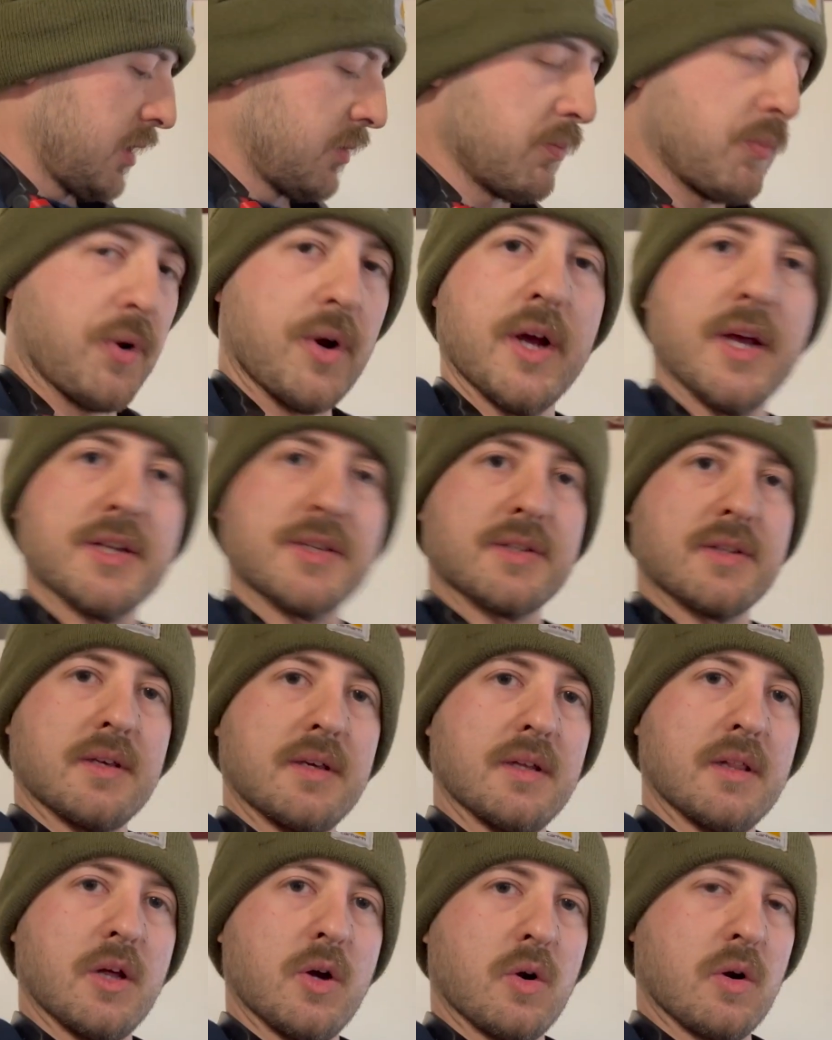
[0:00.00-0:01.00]
and pressed
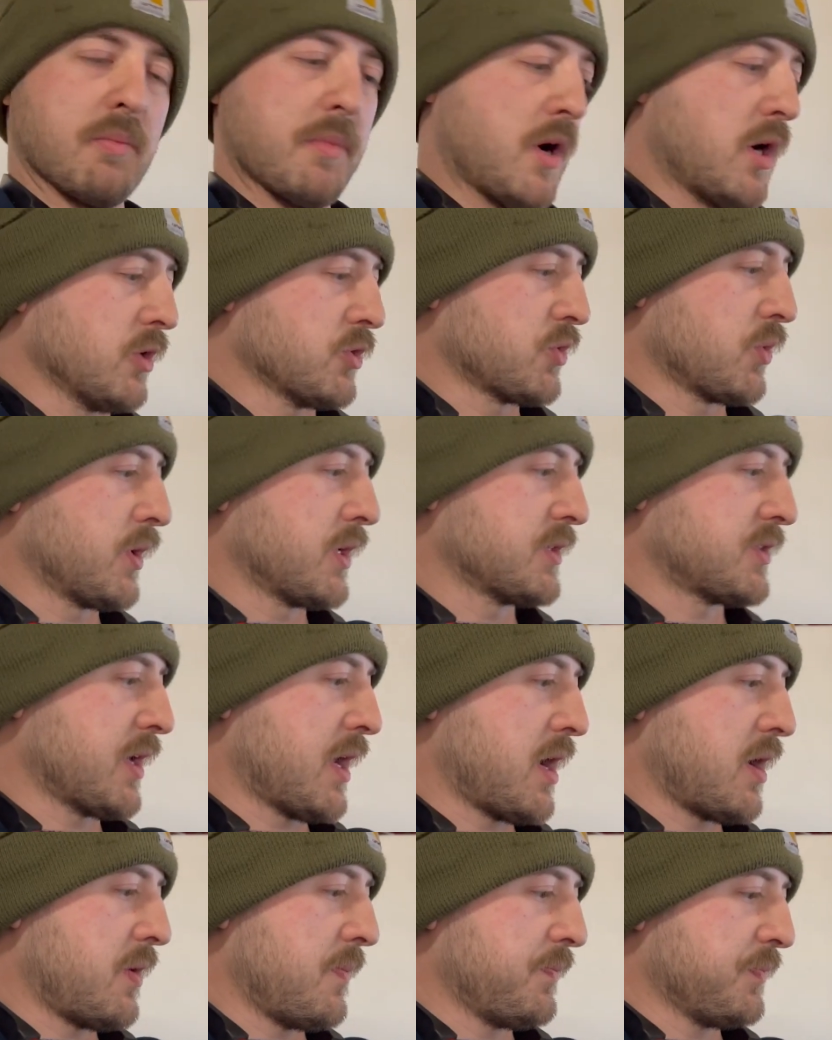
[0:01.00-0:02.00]
the lower ball joints
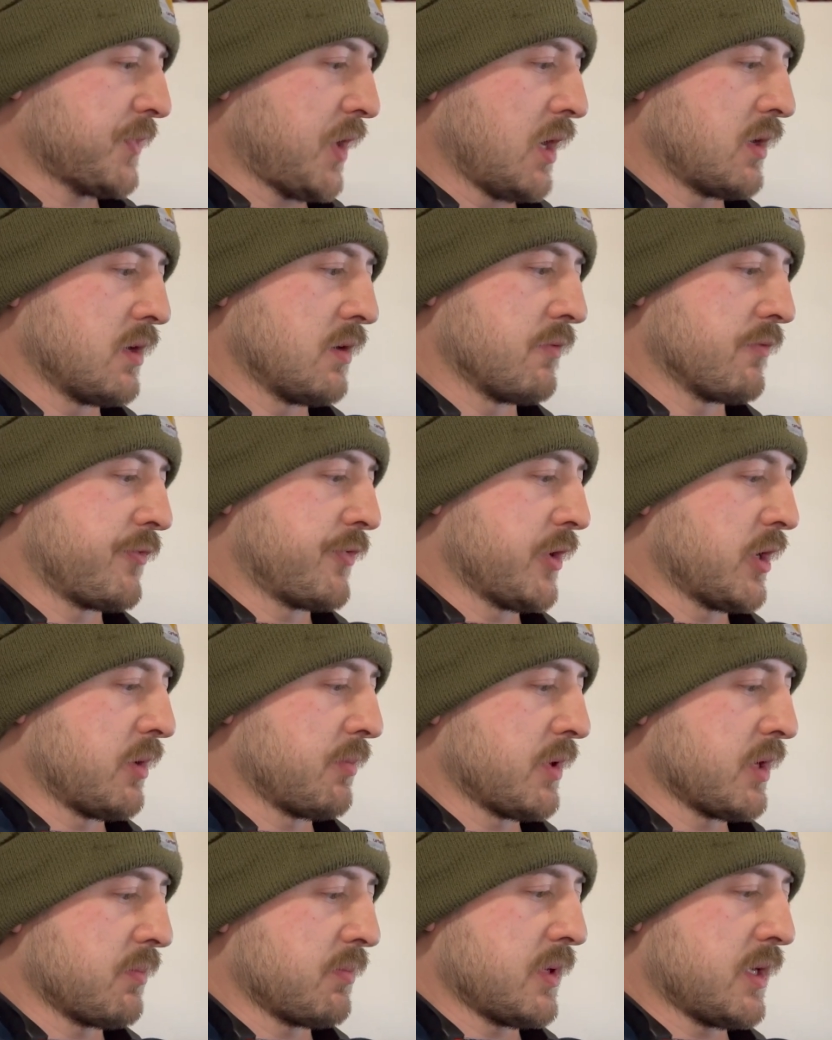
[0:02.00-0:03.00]
out. I didn't
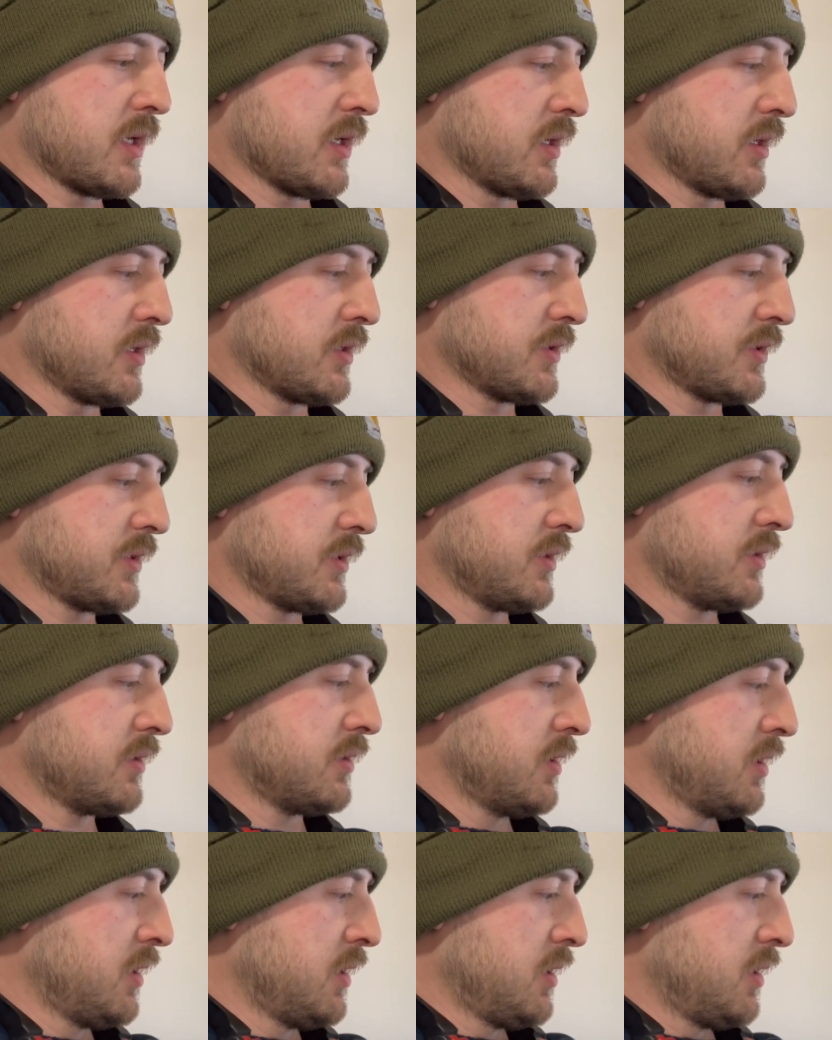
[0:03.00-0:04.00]
film it because
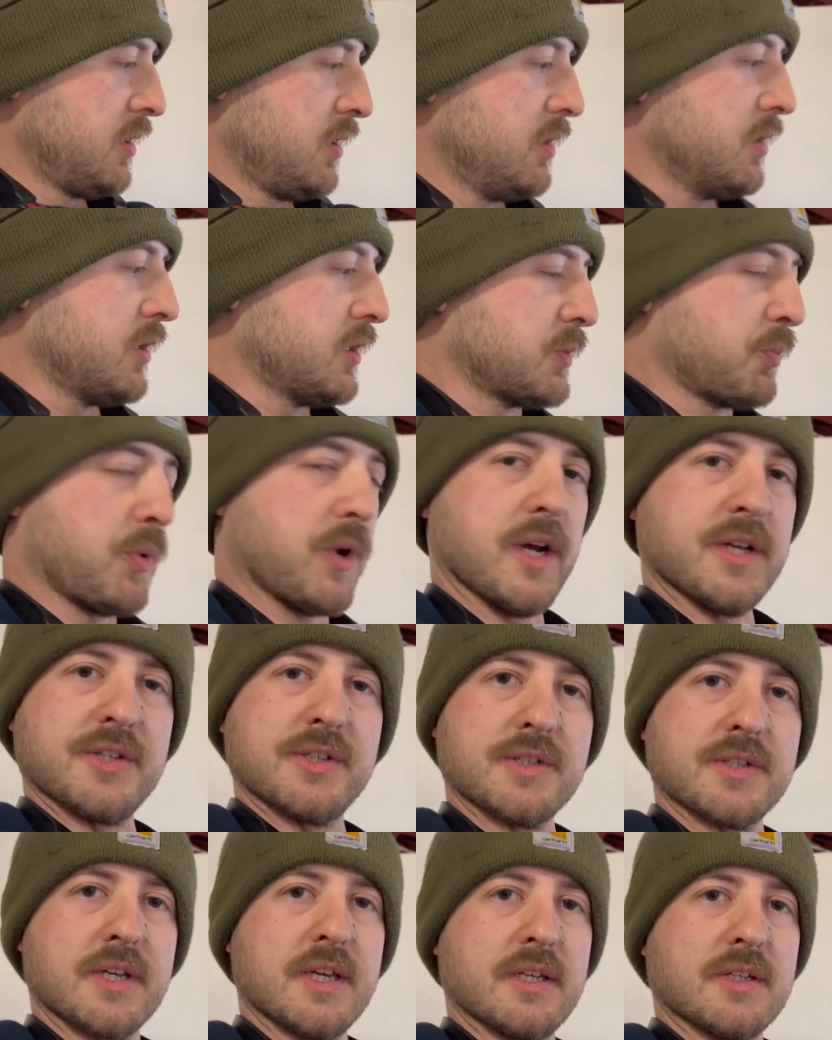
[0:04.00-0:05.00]
these
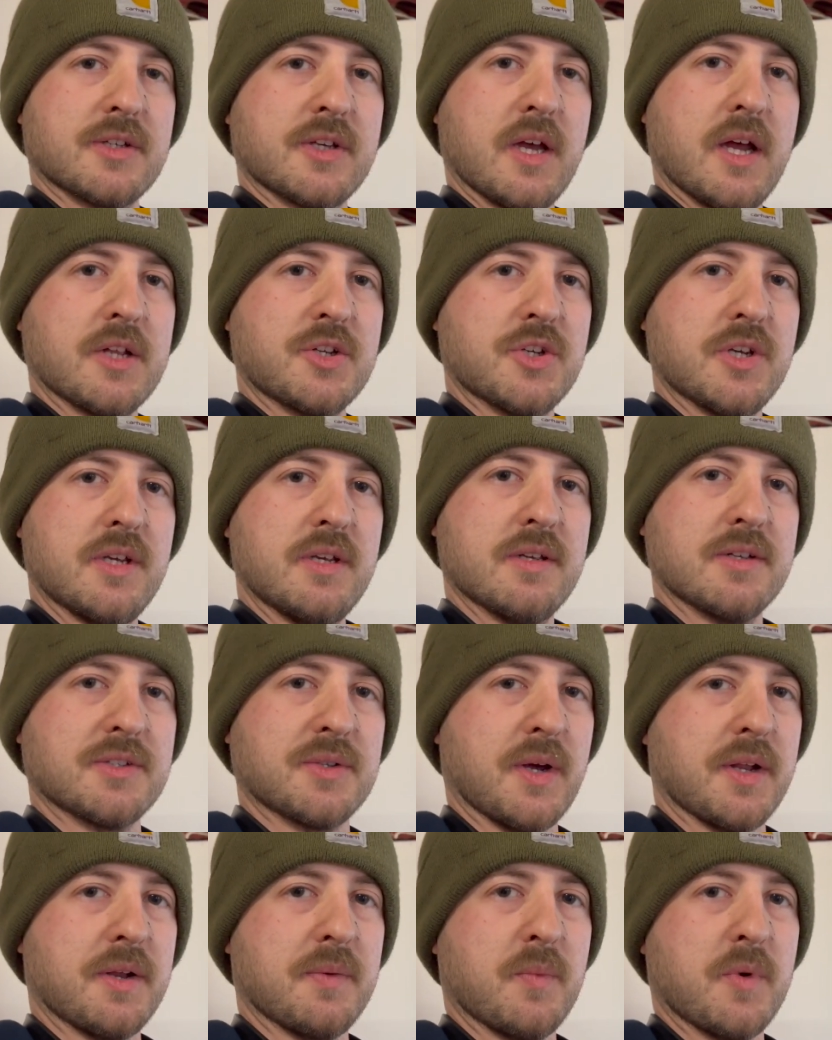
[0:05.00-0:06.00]
presses get sketchy,
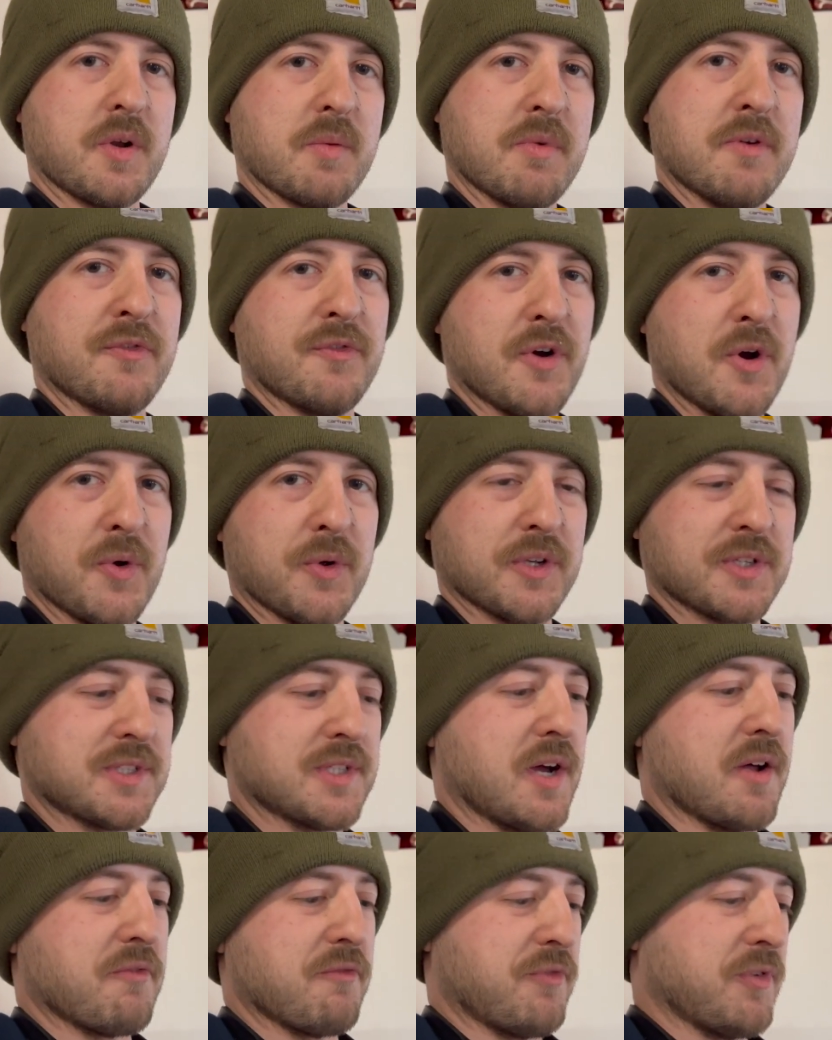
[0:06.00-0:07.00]
so I didn't want to be focused
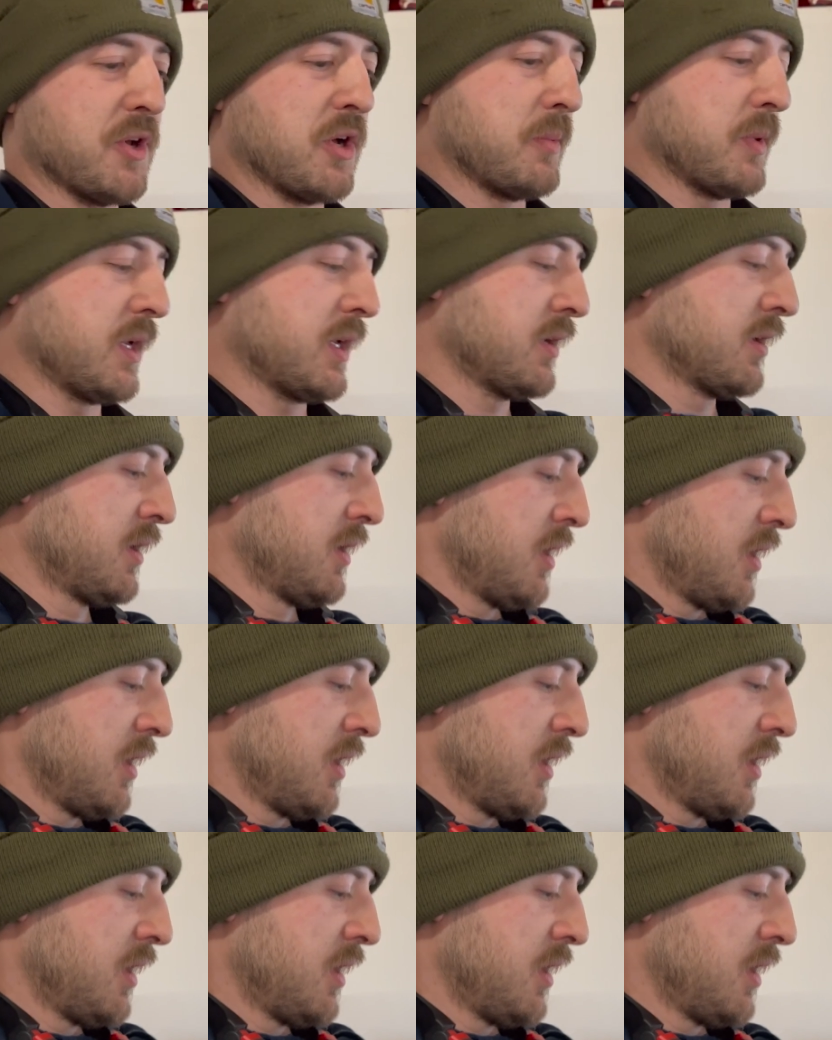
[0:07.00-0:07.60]
on filming.